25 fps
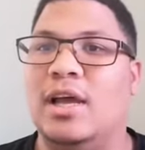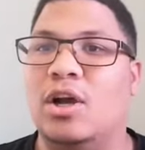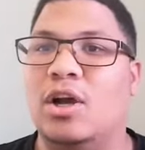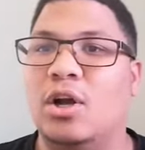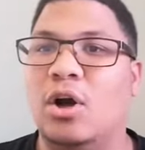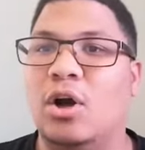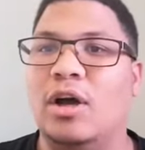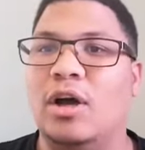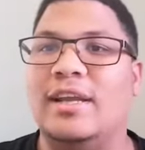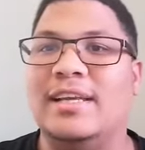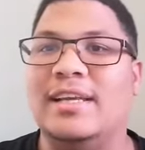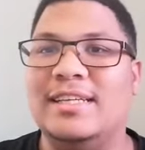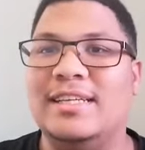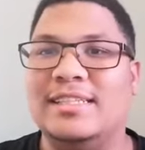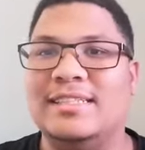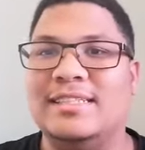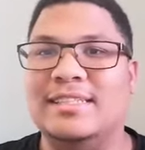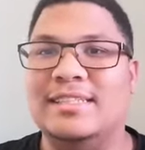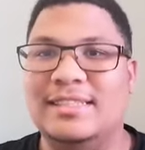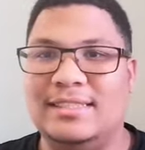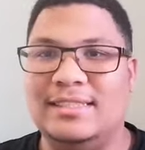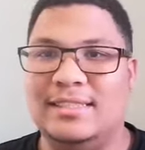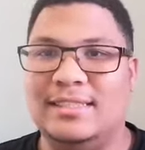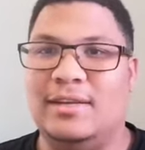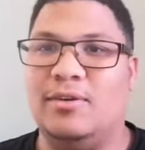God is
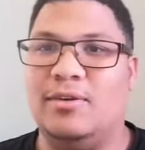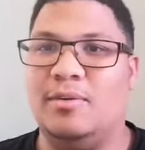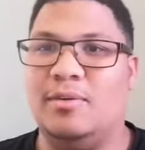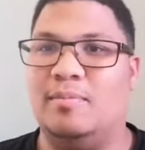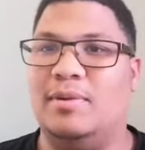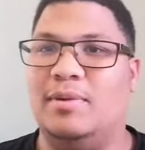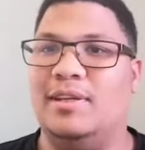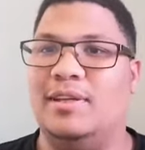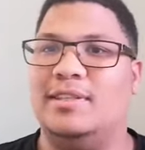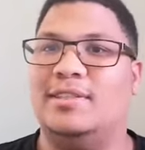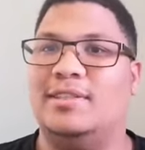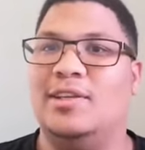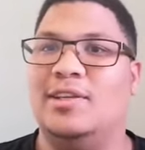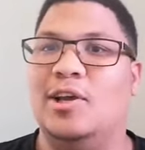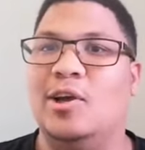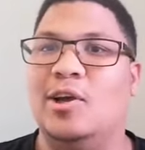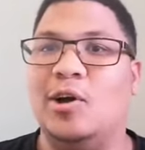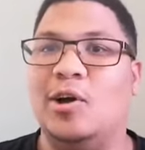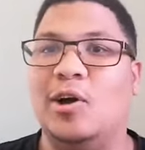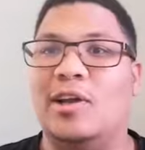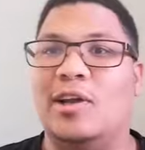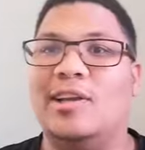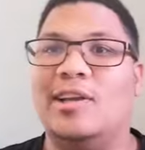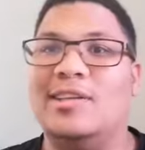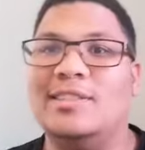the secret place.
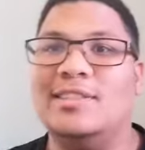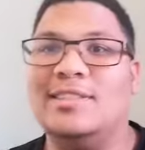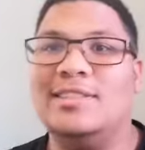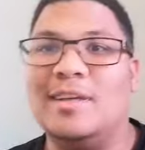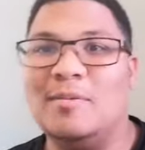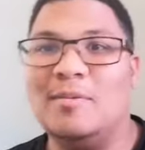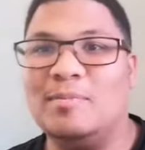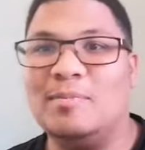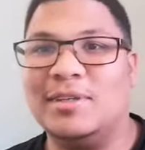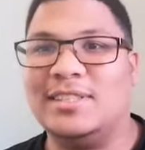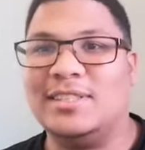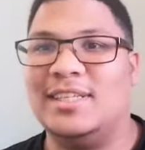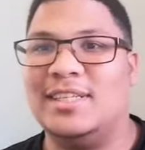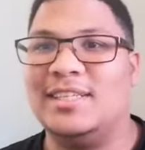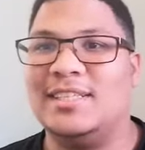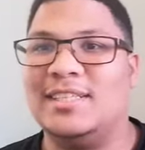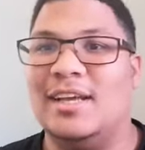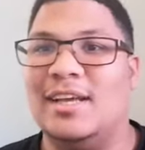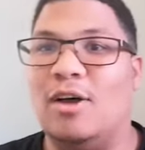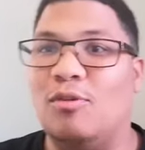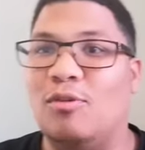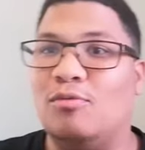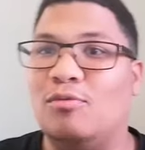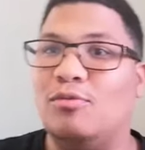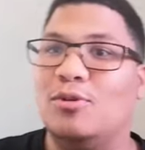God is our protector,
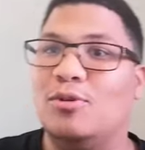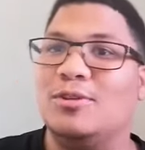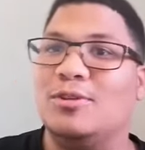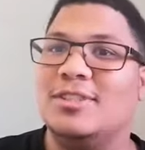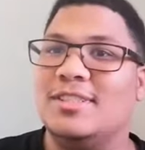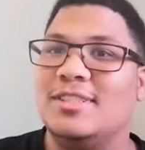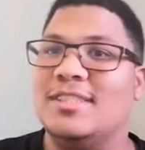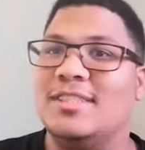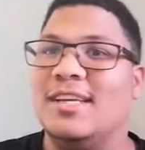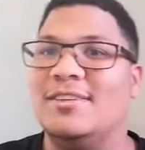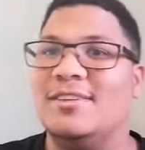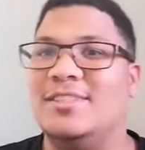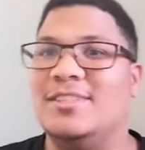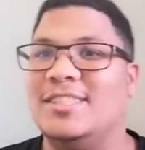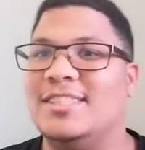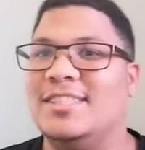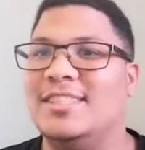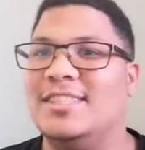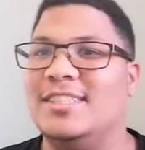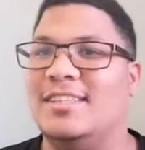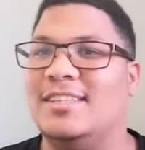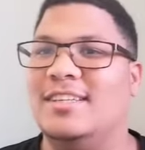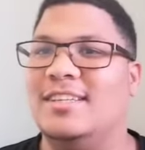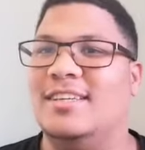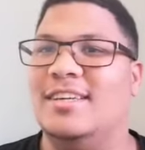our fortress, our
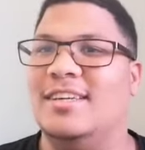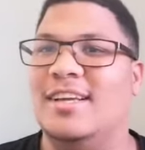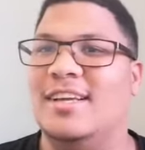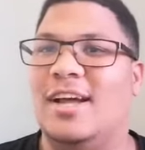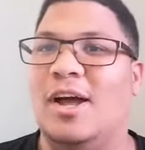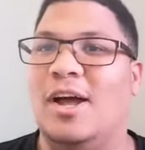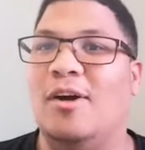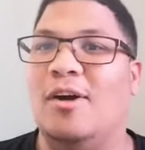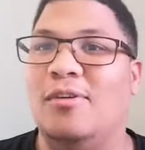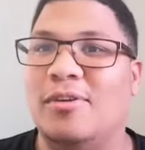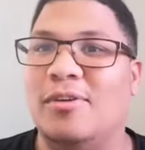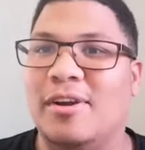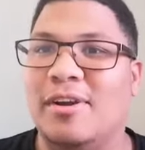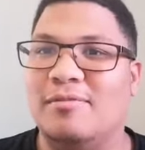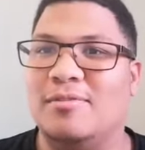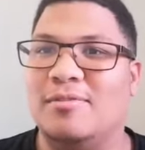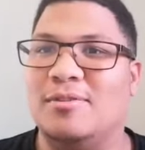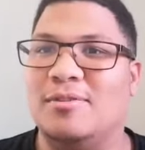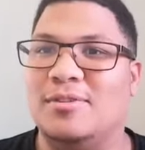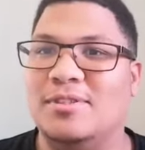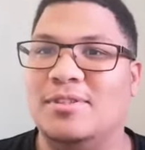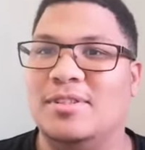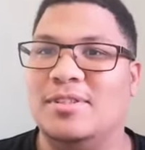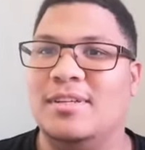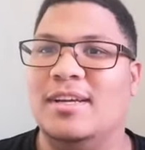shield, our
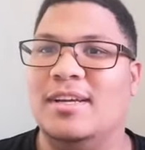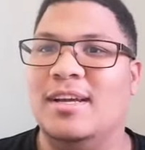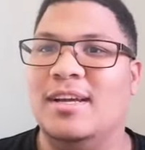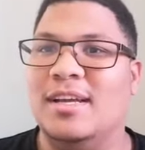refuge.